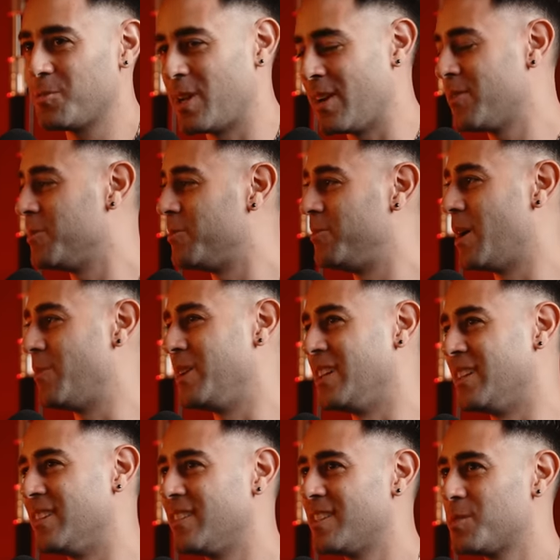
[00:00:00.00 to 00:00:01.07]
what
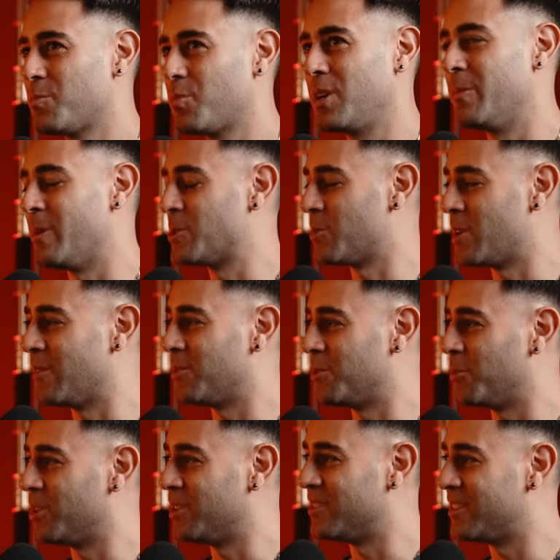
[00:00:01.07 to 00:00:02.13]
it's pretty much what
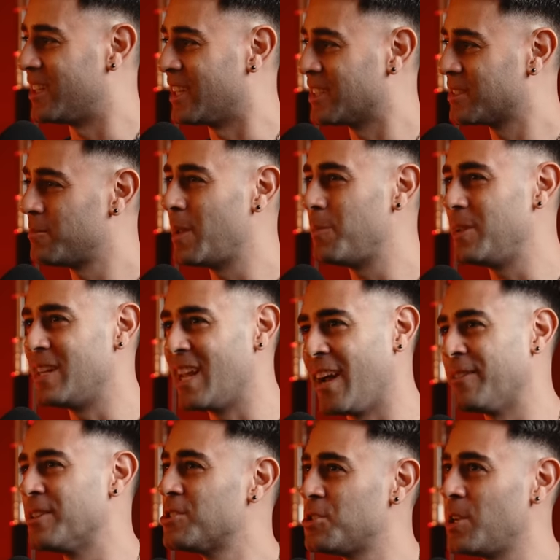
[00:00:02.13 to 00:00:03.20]
everyone thinks. Maybe now
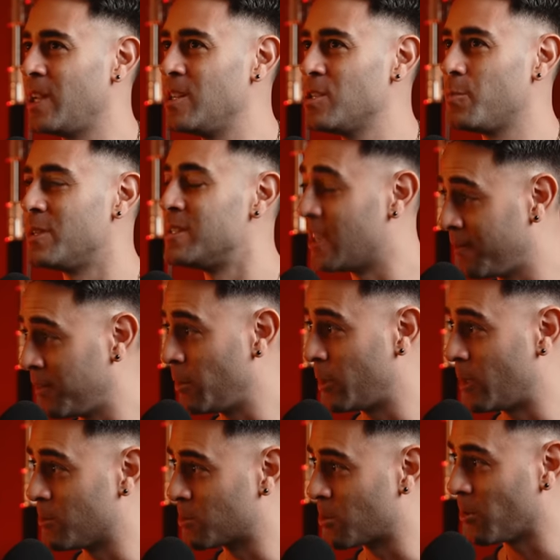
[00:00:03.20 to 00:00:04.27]
it's changed, but definitely when
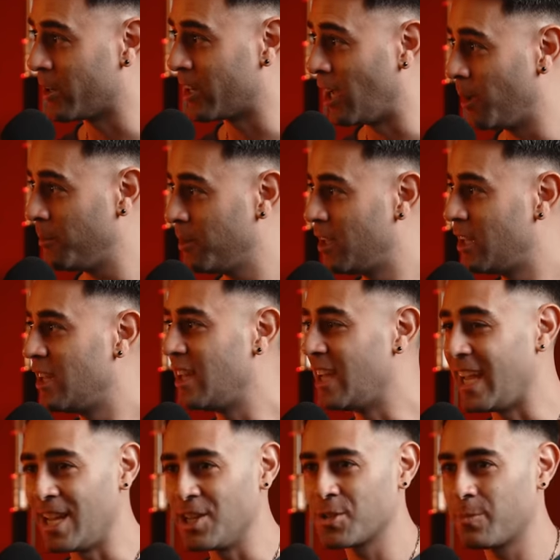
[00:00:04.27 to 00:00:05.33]
I was growing up,
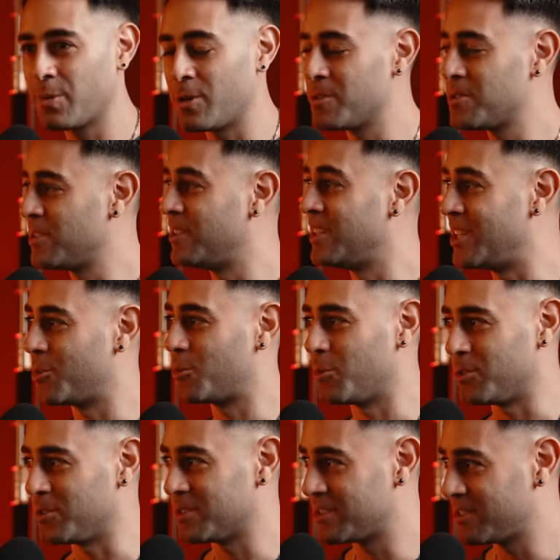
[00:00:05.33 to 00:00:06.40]
Asian person
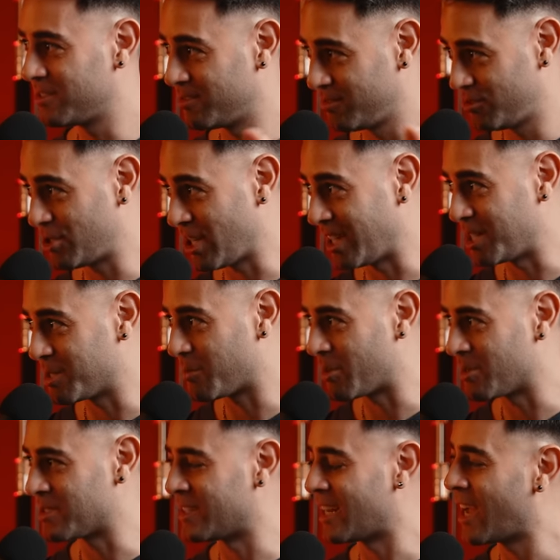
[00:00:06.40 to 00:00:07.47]
equals Chinese
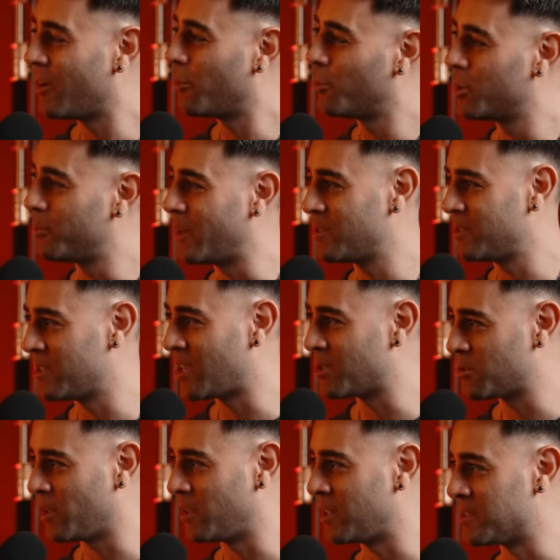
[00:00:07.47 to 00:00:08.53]
person. What about
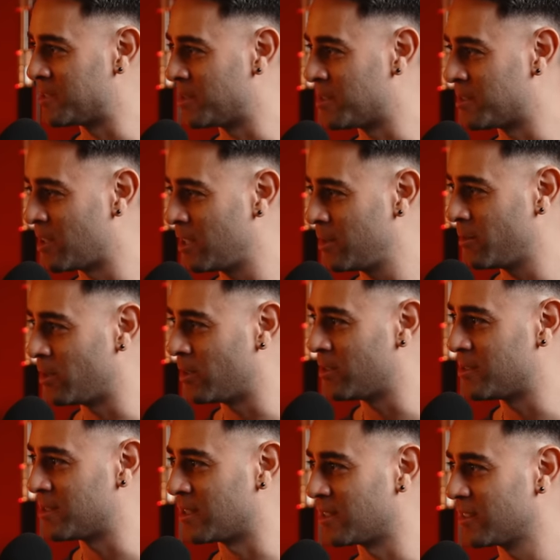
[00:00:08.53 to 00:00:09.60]
Australia? Is it the same, or
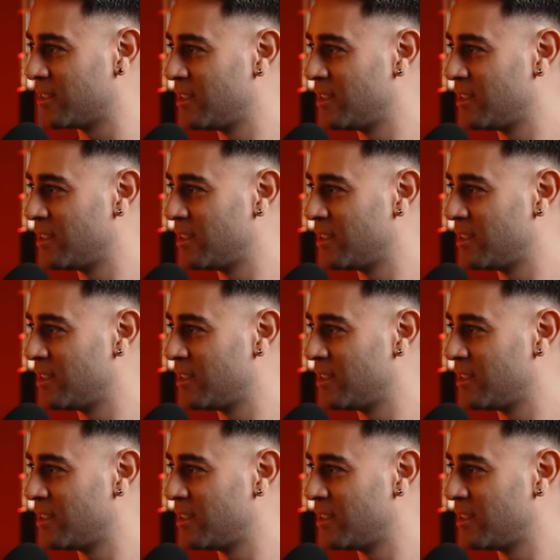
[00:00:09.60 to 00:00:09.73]
is it?